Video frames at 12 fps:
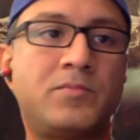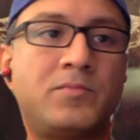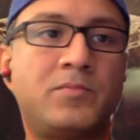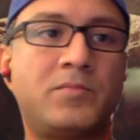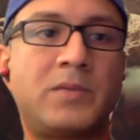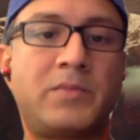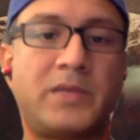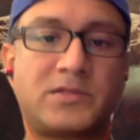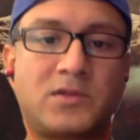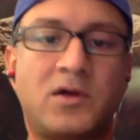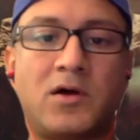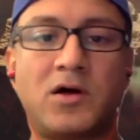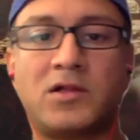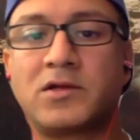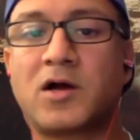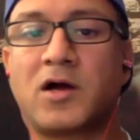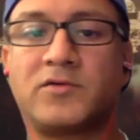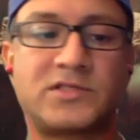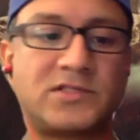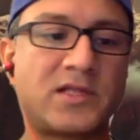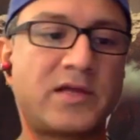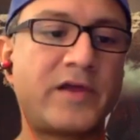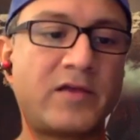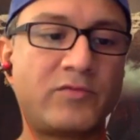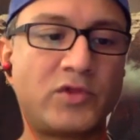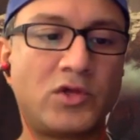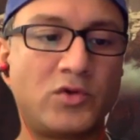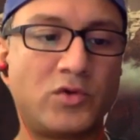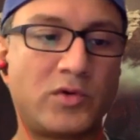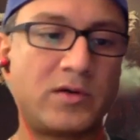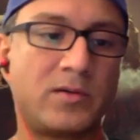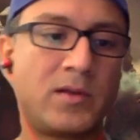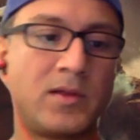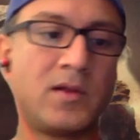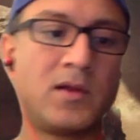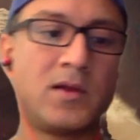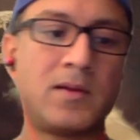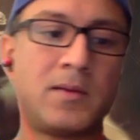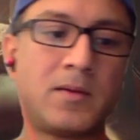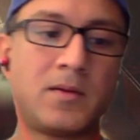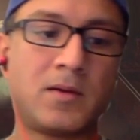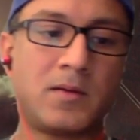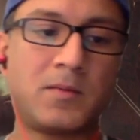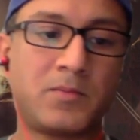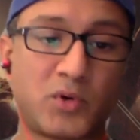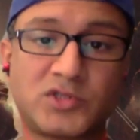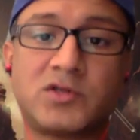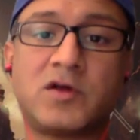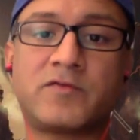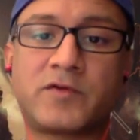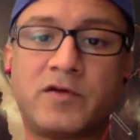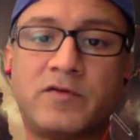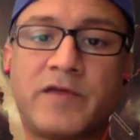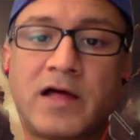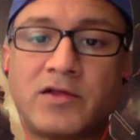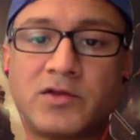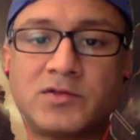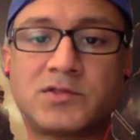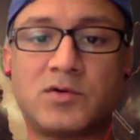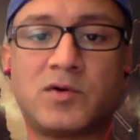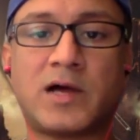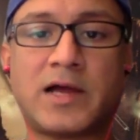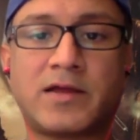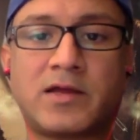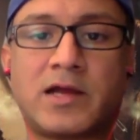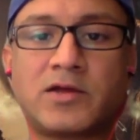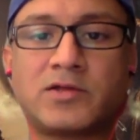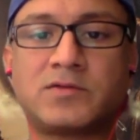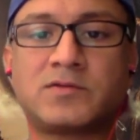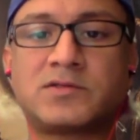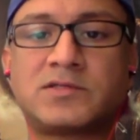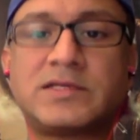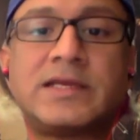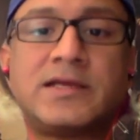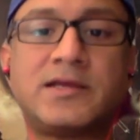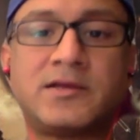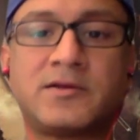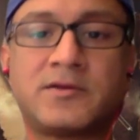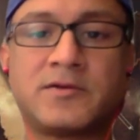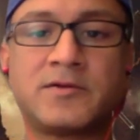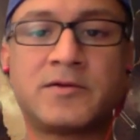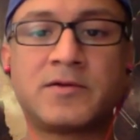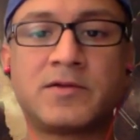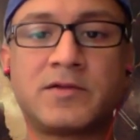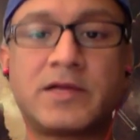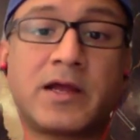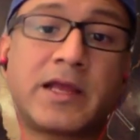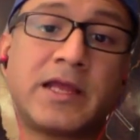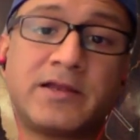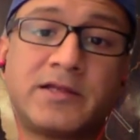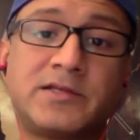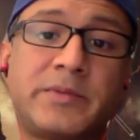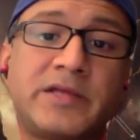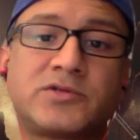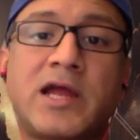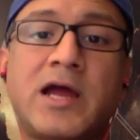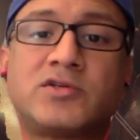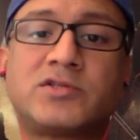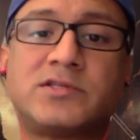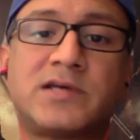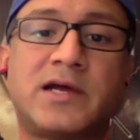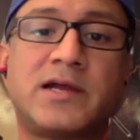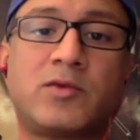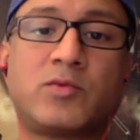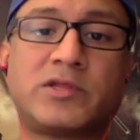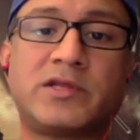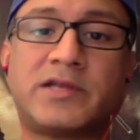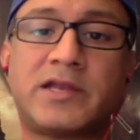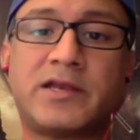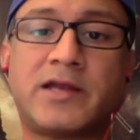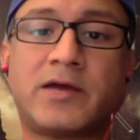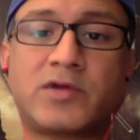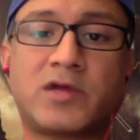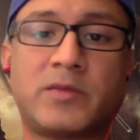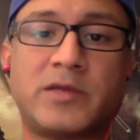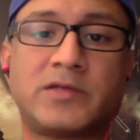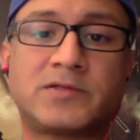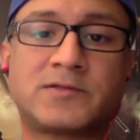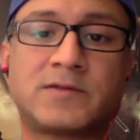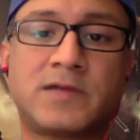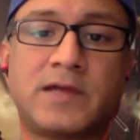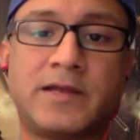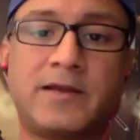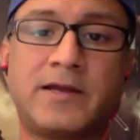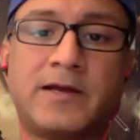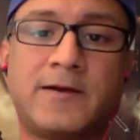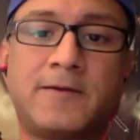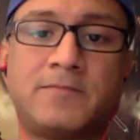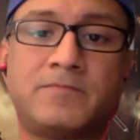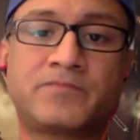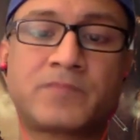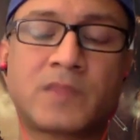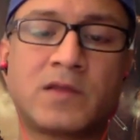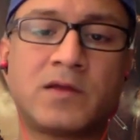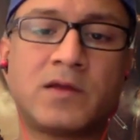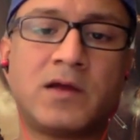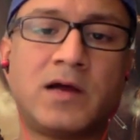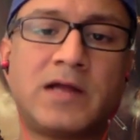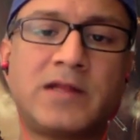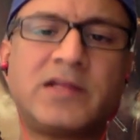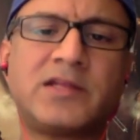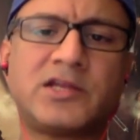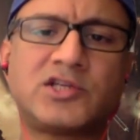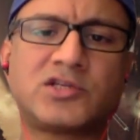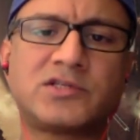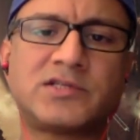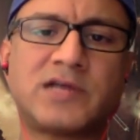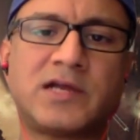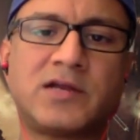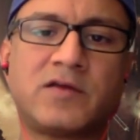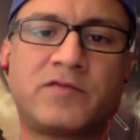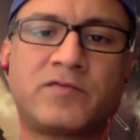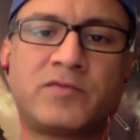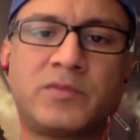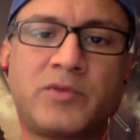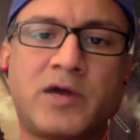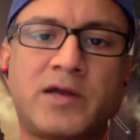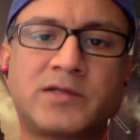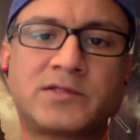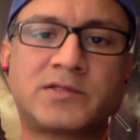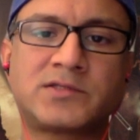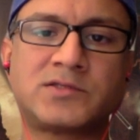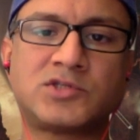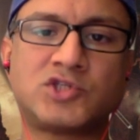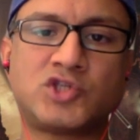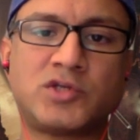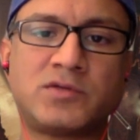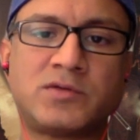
But based on all the conversations I've had with you, you're a person of good values. So I could see, like, again, it depends on how it's designed and what the intended outcome is. And I think the initial design of the products should,